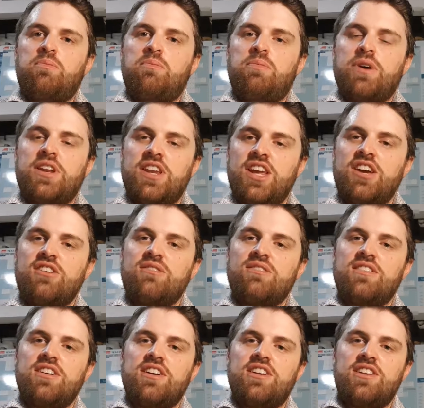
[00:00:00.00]
But now
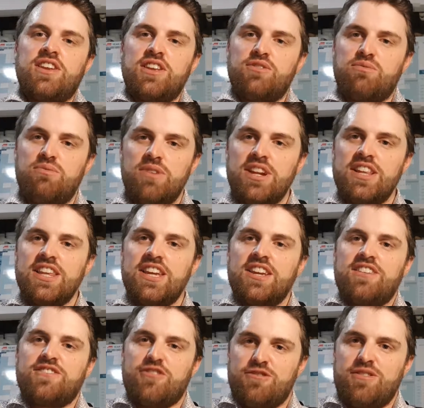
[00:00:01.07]
it is really
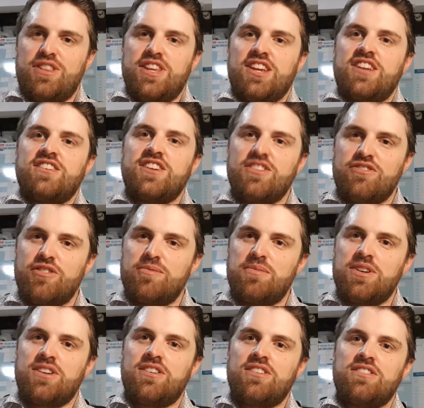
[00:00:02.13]
totally different,
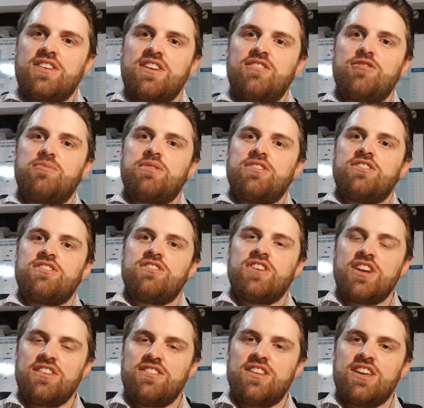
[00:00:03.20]
because I know
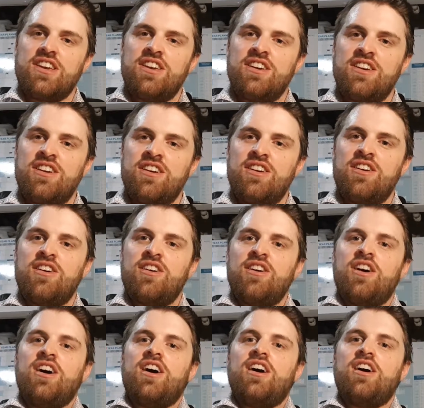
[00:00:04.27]
precisely
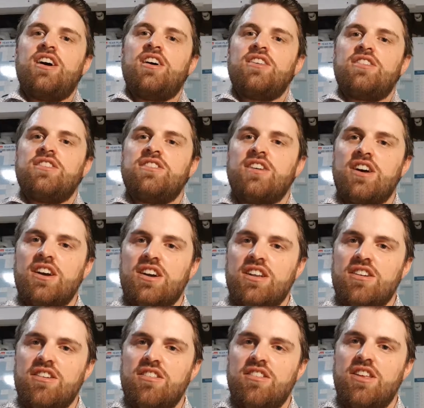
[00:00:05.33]
the
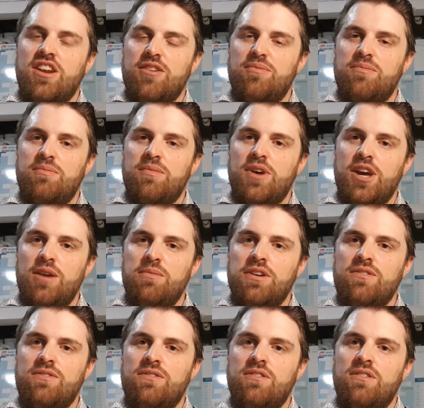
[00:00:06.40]
target that I'm aiming
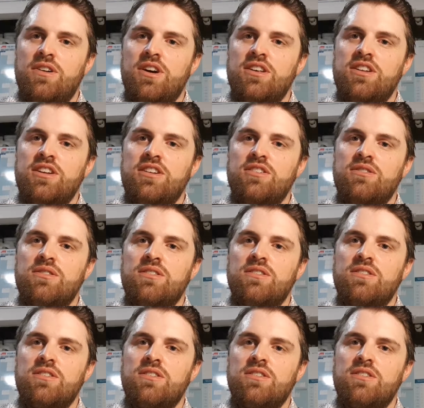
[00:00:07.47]
for, and I know